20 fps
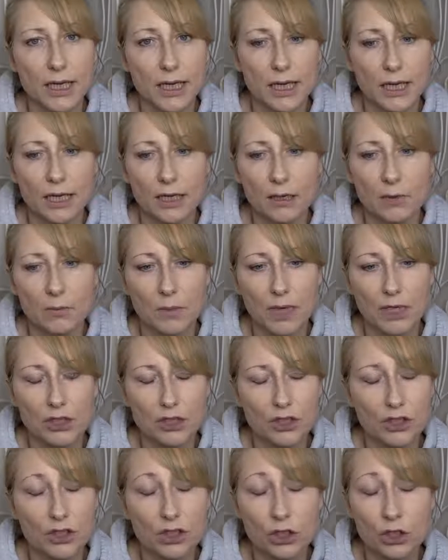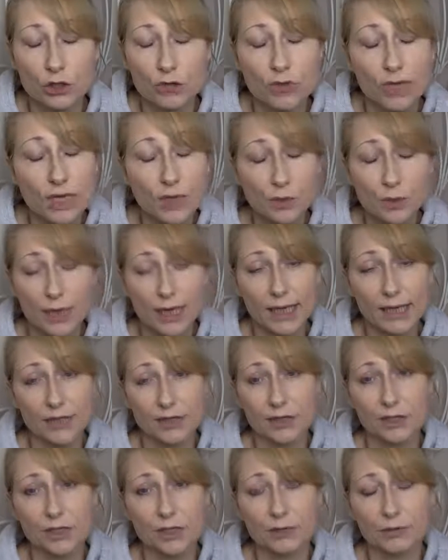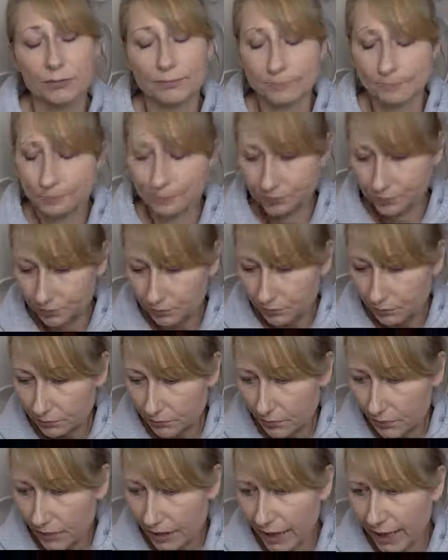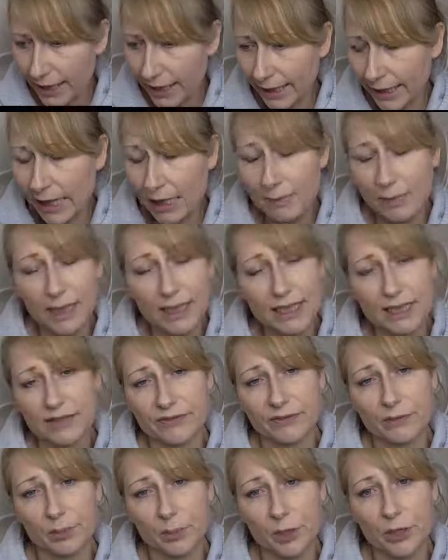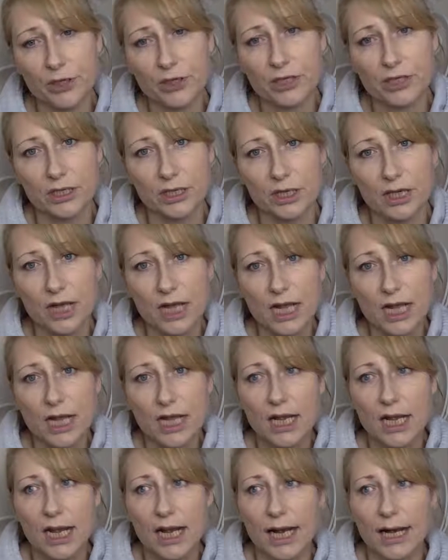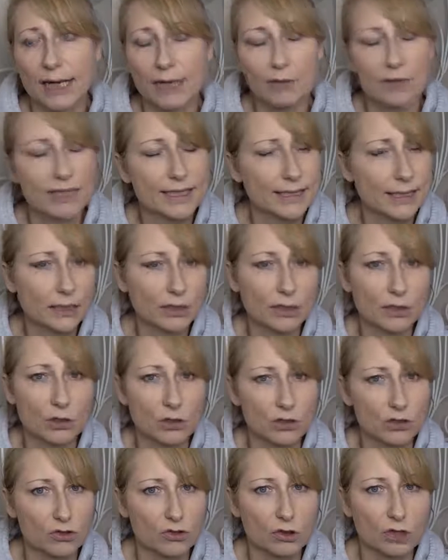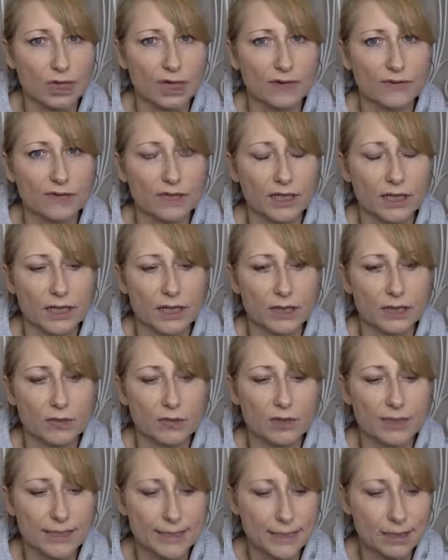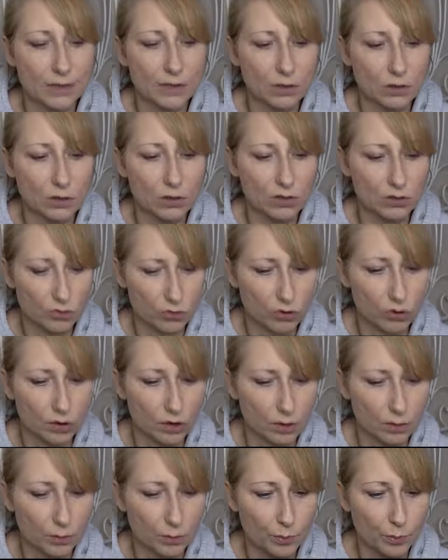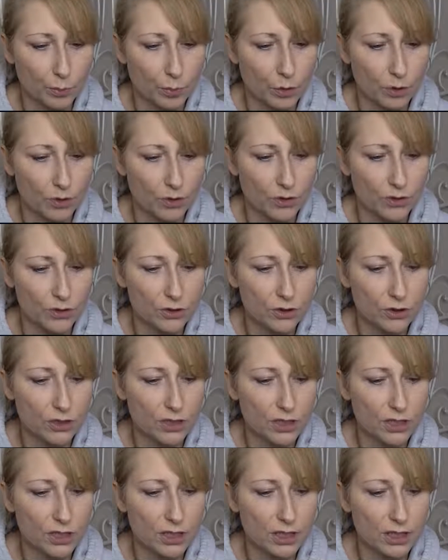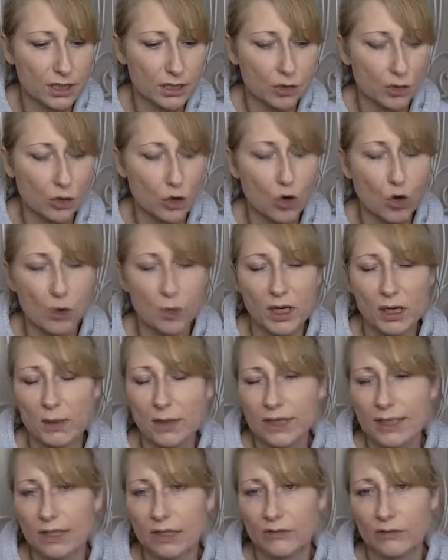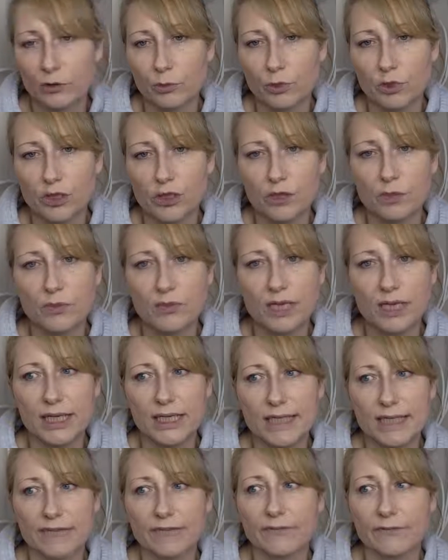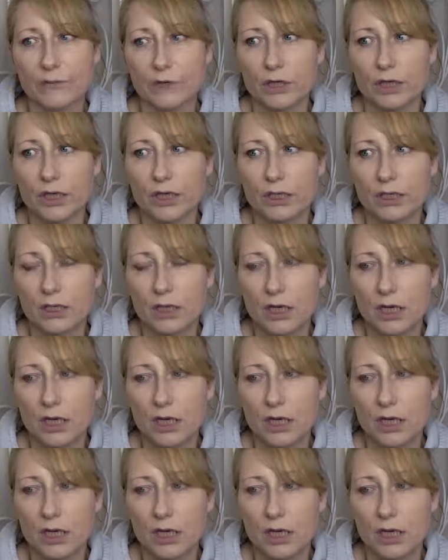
Um, I just knew that's what I had to do. And I came back a different person. And it was still a long struggle after that. It was still a long struggle. But just opening myself up to something different,